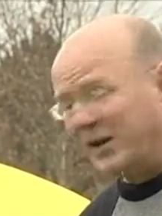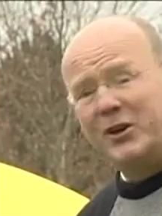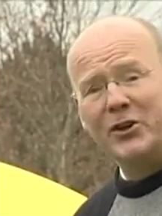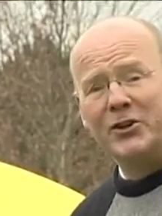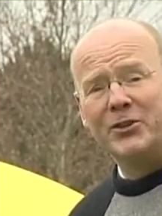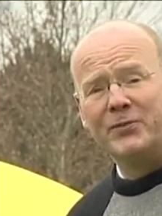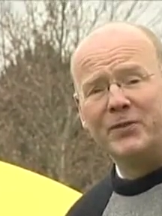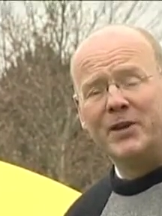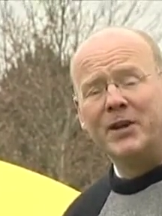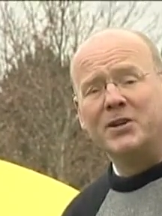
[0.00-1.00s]
good.
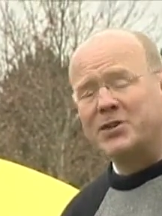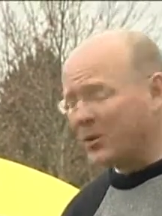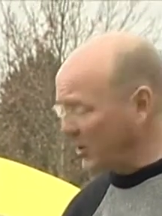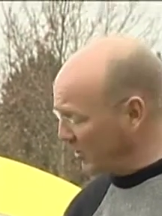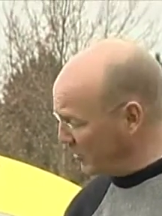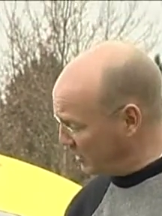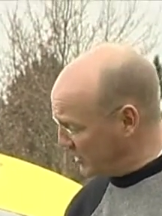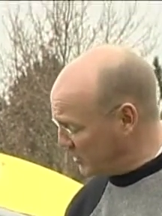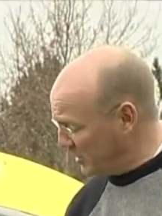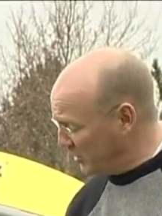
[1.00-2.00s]
So I'm going to
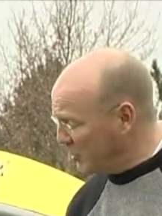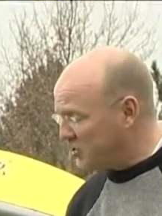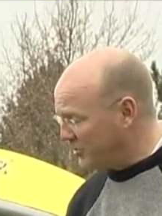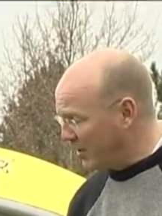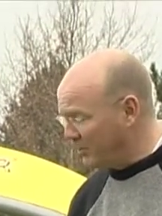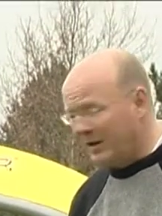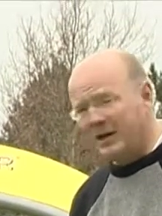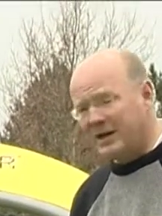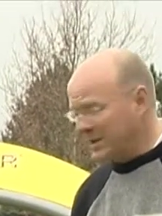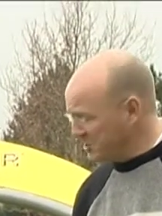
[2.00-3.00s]
teach you a little nursery rhyme
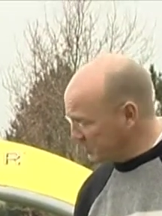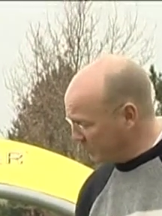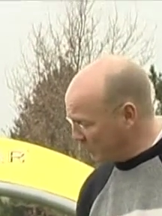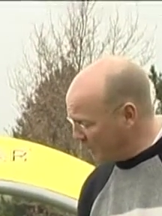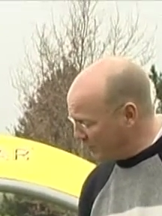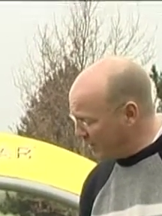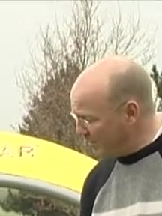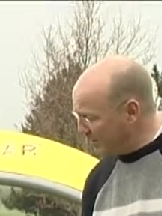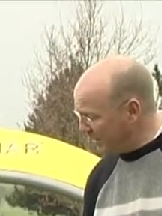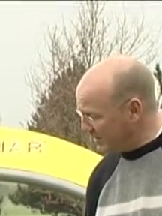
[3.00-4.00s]
really, simple way of
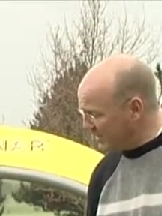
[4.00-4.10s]
remembering it.